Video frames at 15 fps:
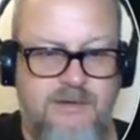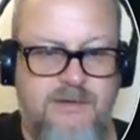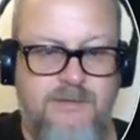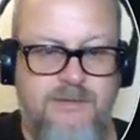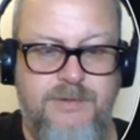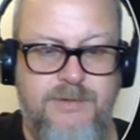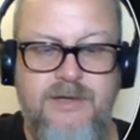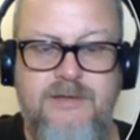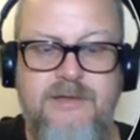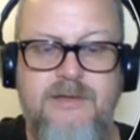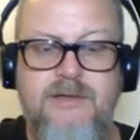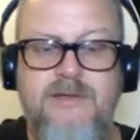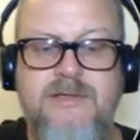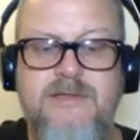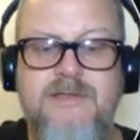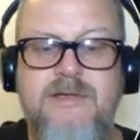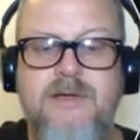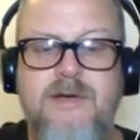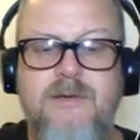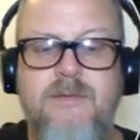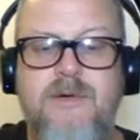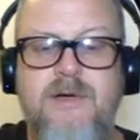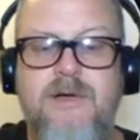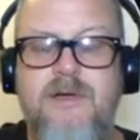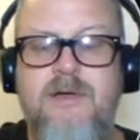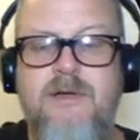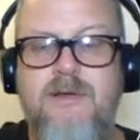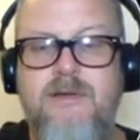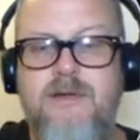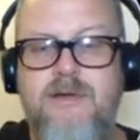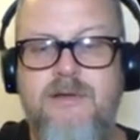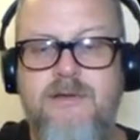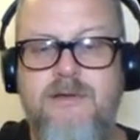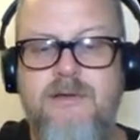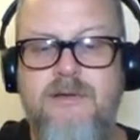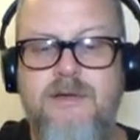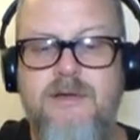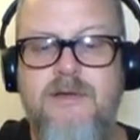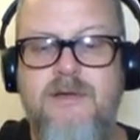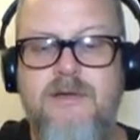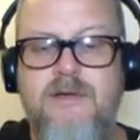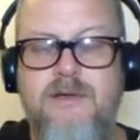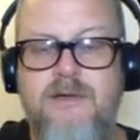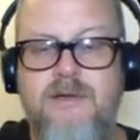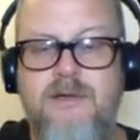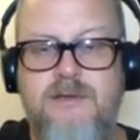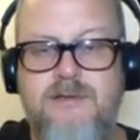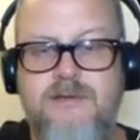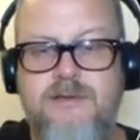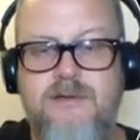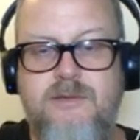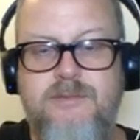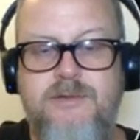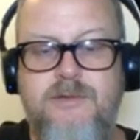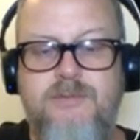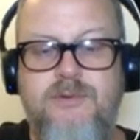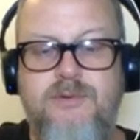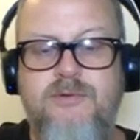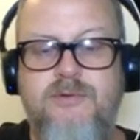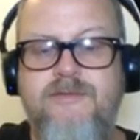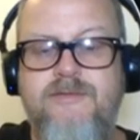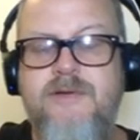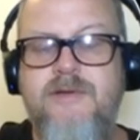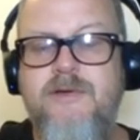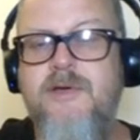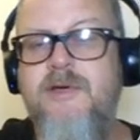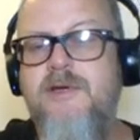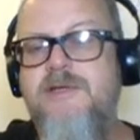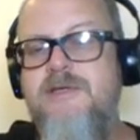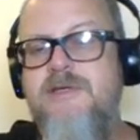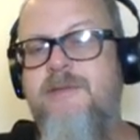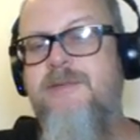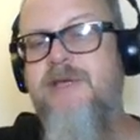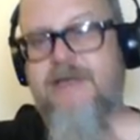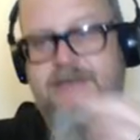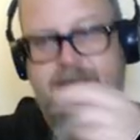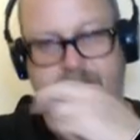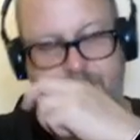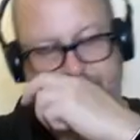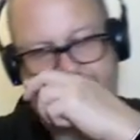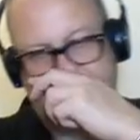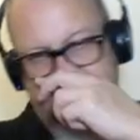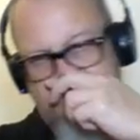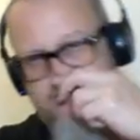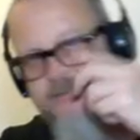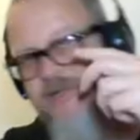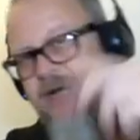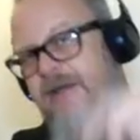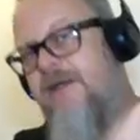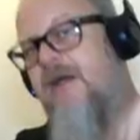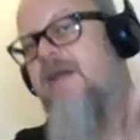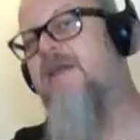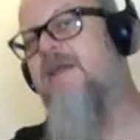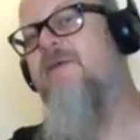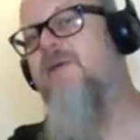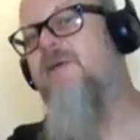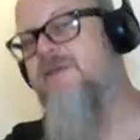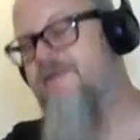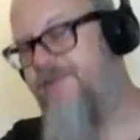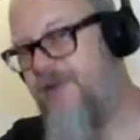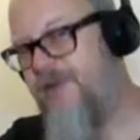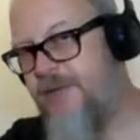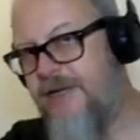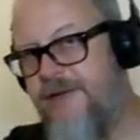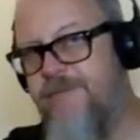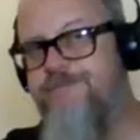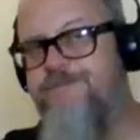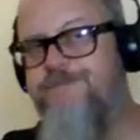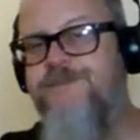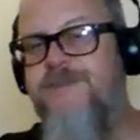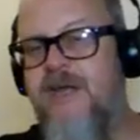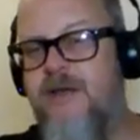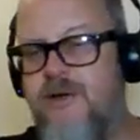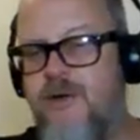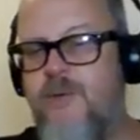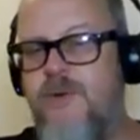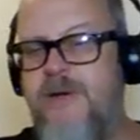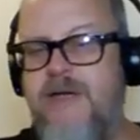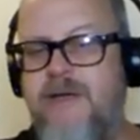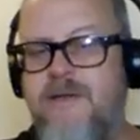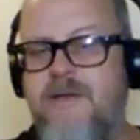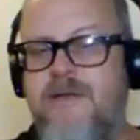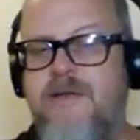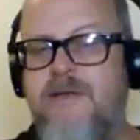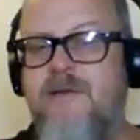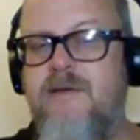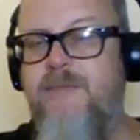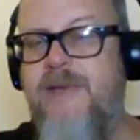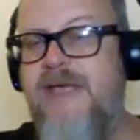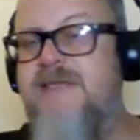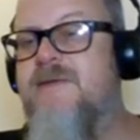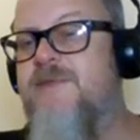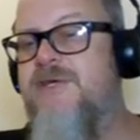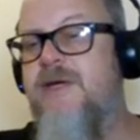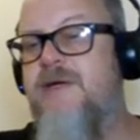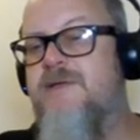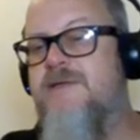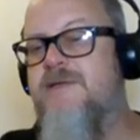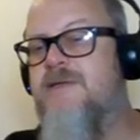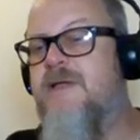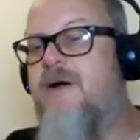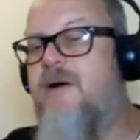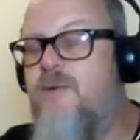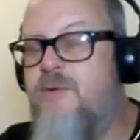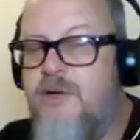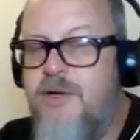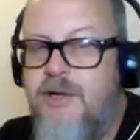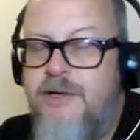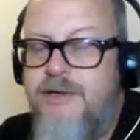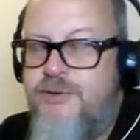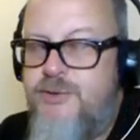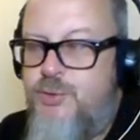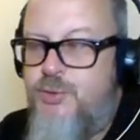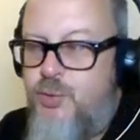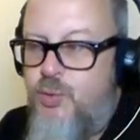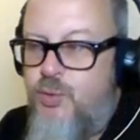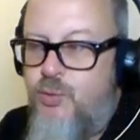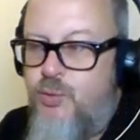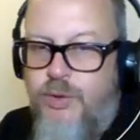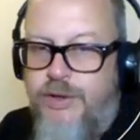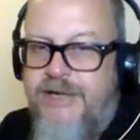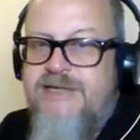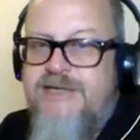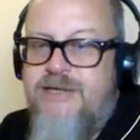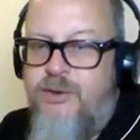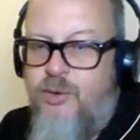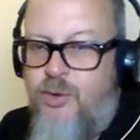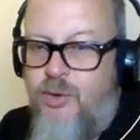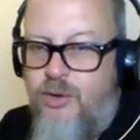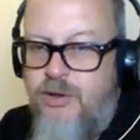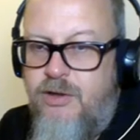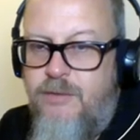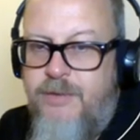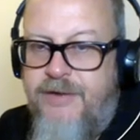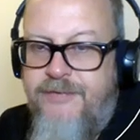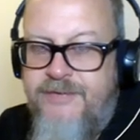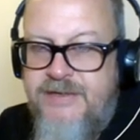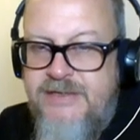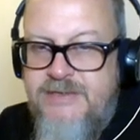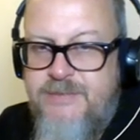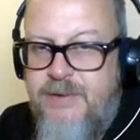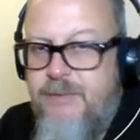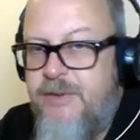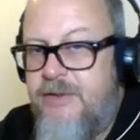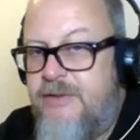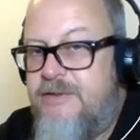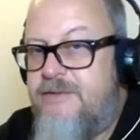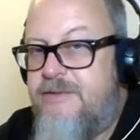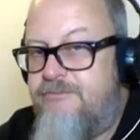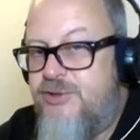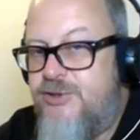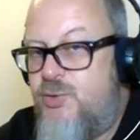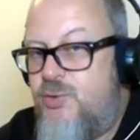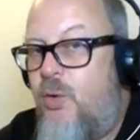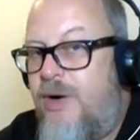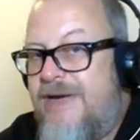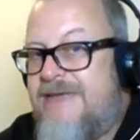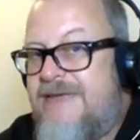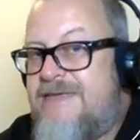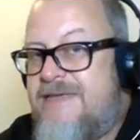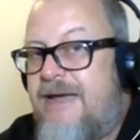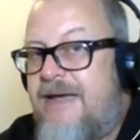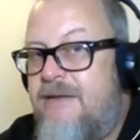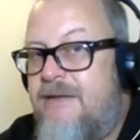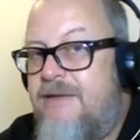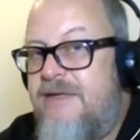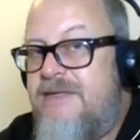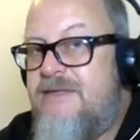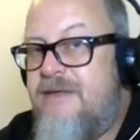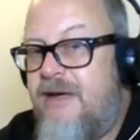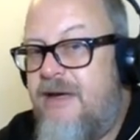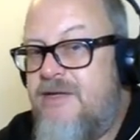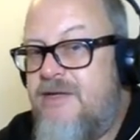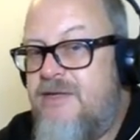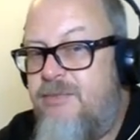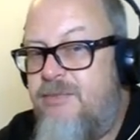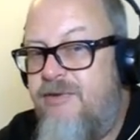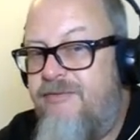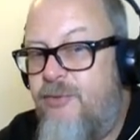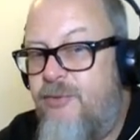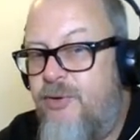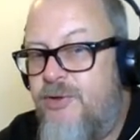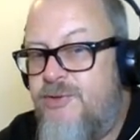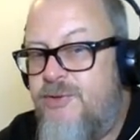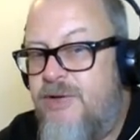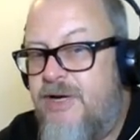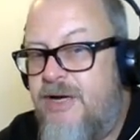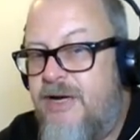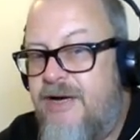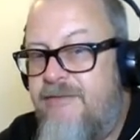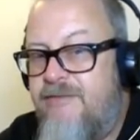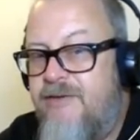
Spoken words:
practice, well done, script approved, something like that, right? So I now get some feedback. It'll go in and it'll make some changes now to what it's learned about things. Maybe it'll store exactly this that I actually prefer to have